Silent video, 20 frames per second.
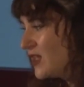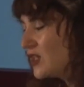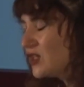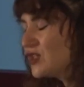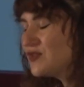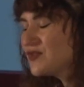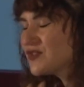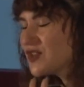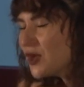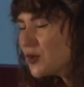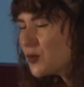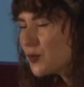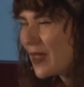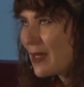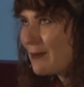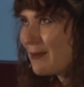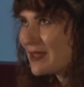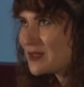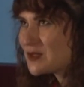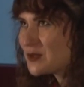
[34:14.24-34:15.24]
you've done all
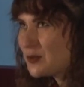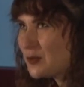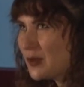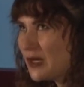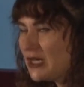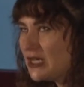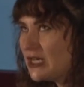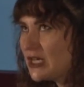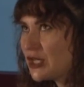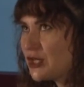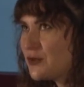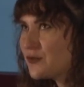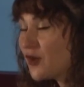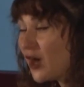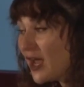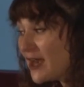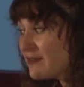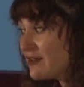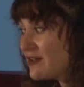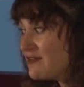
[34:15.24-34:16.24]
that mental work, you've
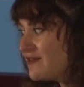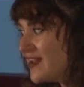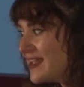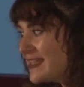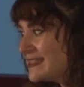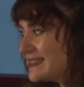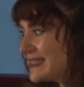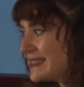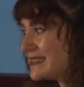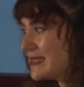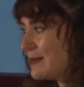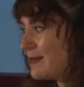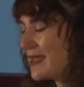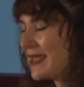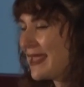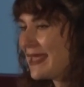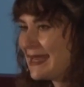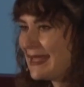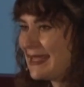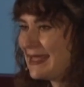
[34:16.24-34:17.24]
kind of invested something
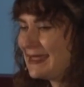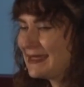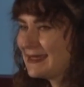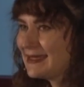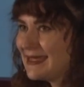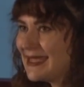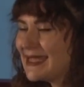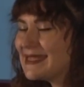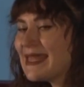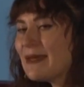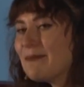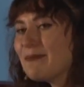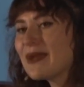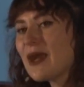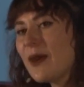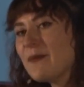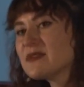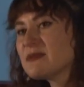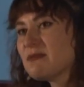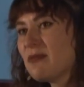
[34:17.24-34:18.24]
in it, it then
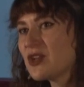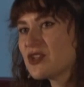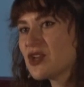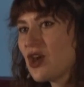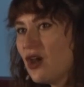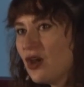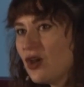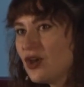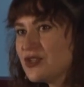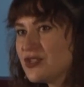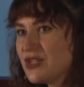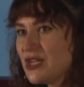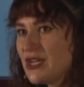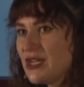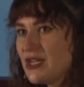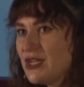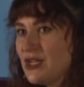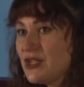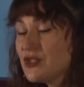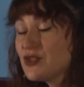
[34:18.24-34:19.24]
becomes much
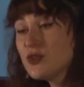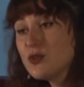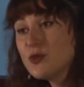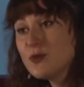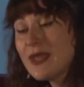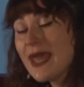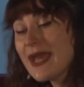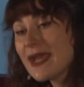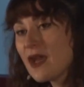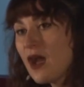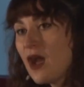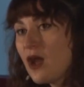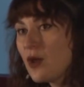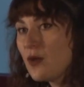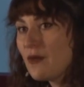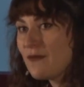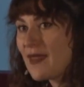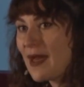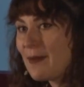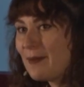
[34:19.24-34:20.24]
harder to let go
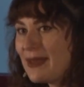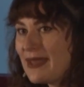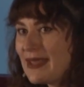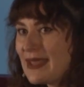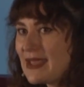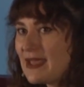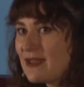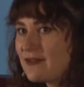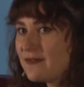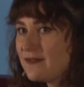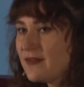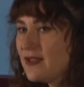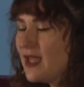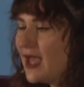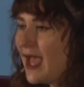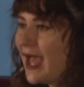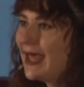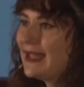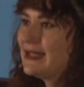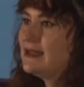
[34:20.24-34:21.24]
of that belief.
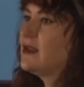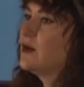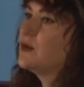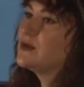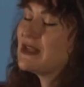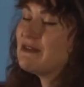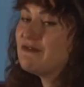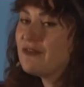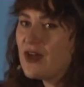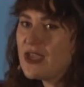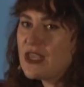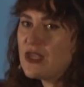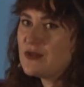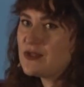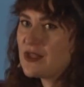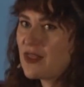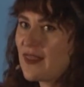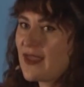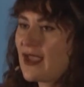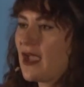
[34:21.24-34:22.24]
And I would invite you
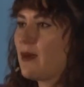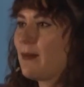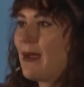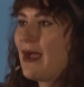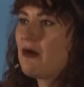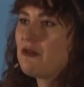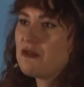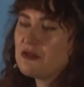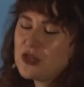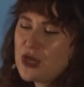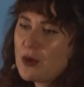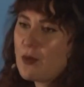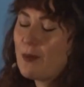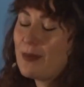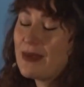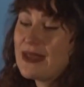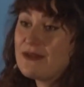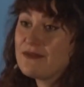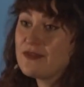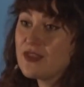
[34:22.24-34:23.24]
to think about, a
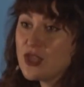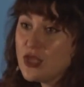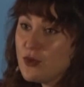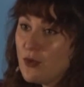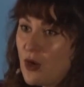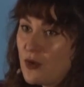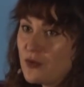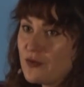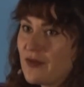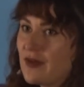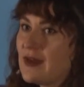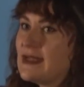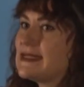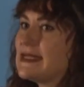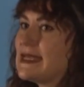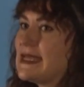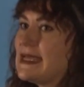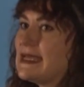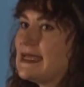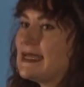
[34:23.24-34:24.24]
belief that you hold very
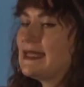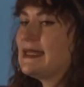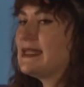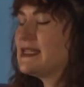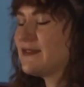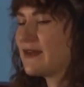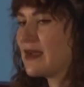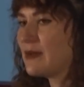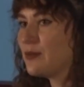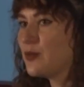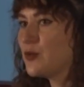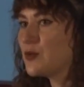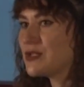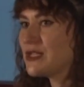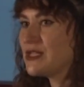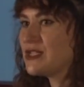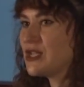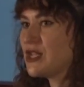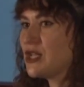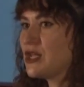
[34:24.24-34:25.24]
dear and is very
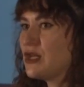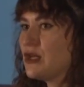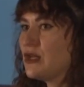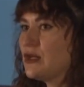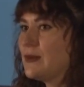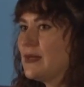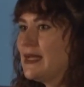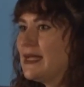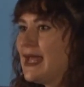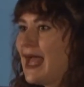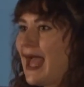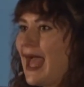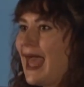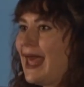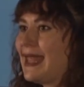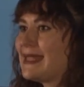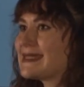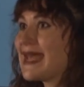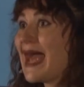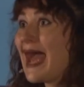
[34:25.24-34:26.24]
important to you,
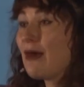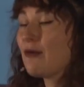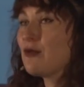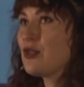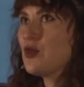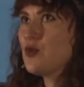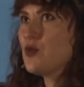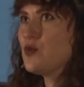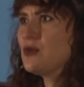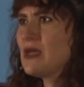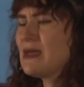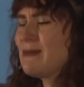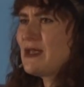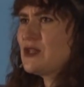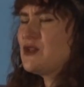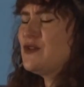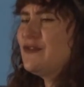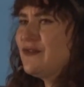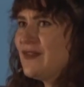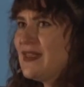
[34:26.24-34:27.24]
and how it
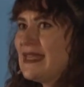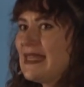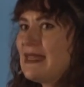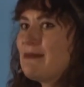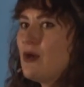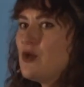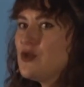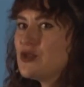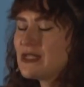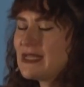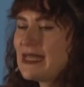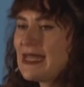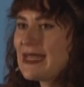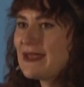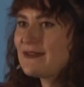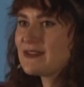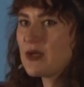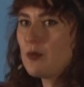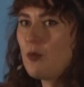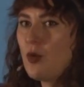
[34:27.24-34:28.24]
makes you feel emotionally
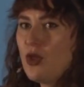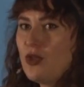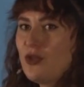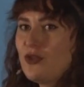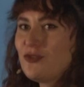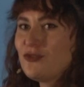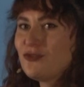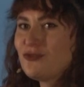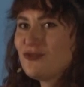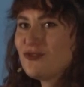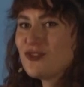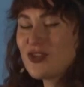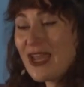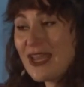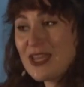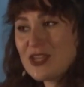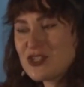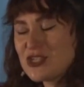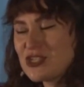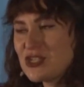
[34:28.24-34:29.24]
if someone
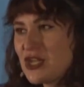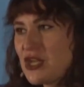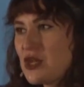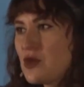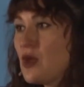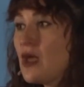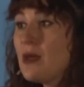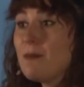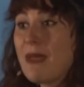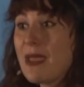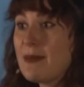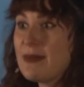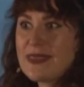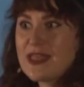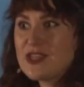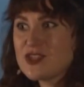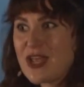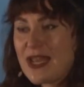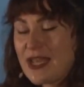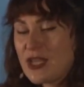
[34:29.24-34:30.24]
challenges you. Maybe
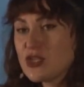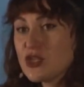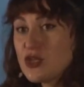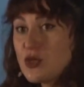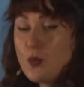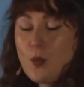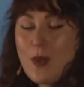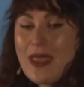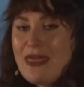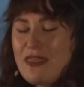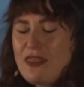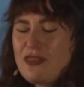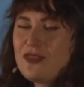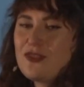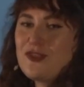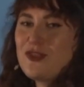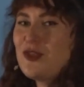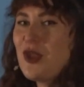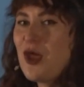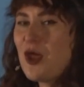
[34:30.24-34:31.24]
they challenge you with,
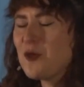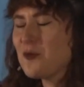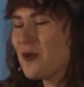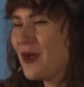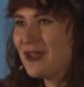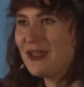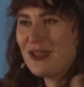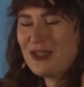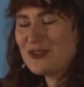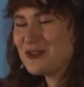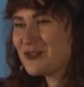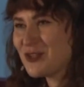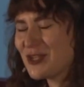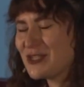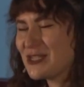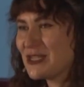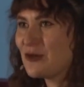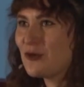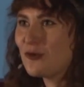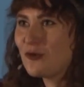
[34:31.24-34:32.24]
a
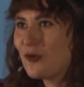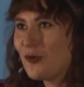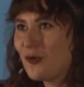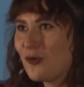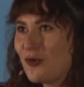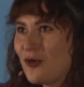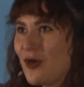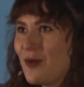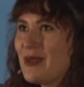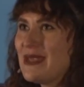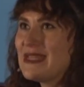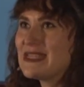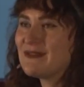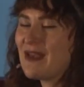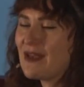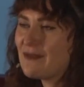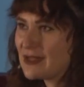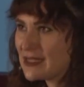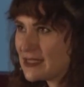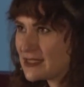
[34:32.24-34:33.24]
study or a piece of
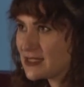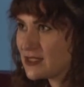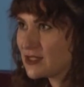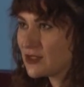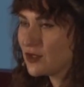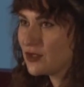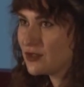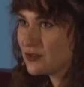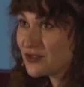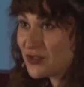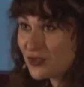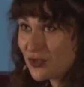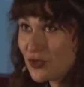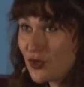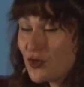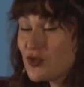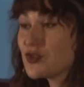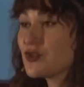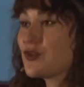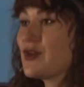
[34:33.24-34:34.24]
evidence to the
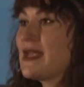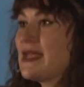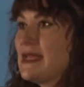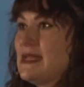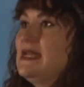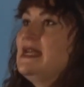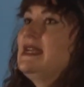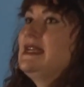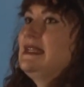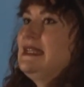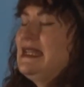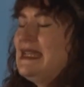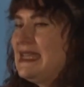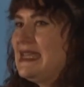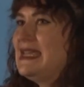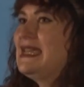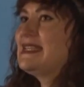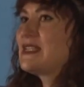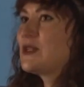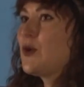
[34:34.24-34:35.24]
contrary.
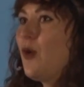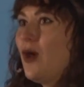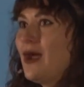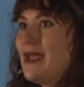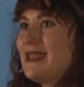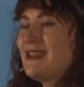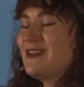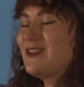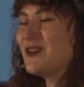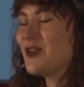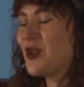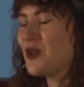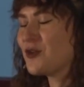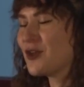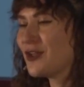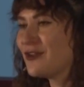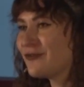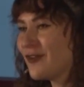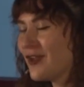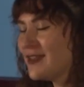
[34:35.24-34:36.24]
It's quite,
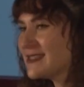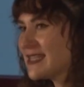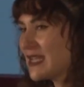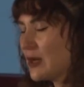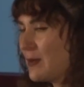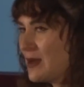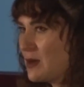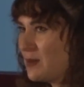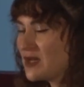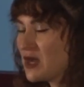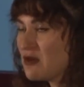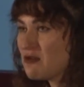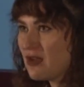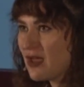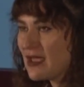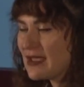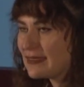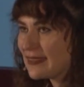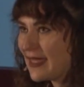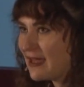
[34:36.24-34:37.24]
confronting. We don't
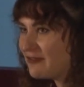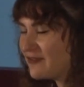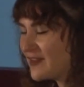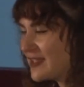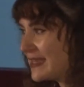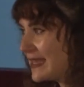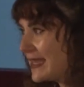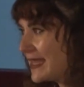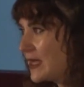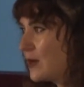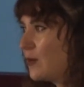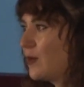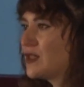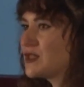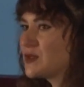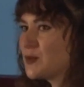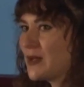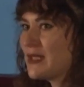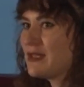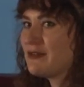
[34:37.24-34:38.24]
like that feeling
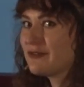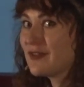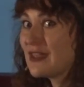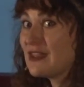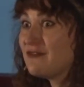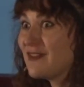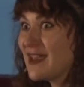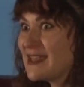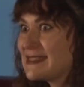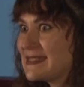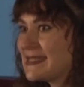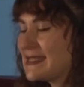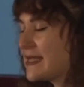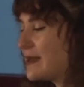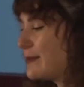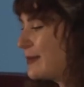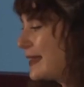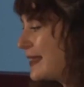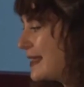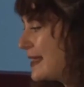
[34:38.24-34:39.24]
once we've invested in
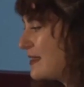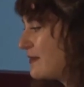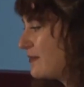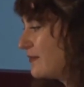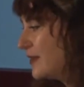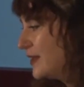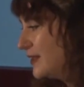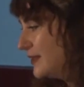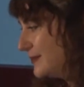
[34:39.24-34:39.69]
a belief.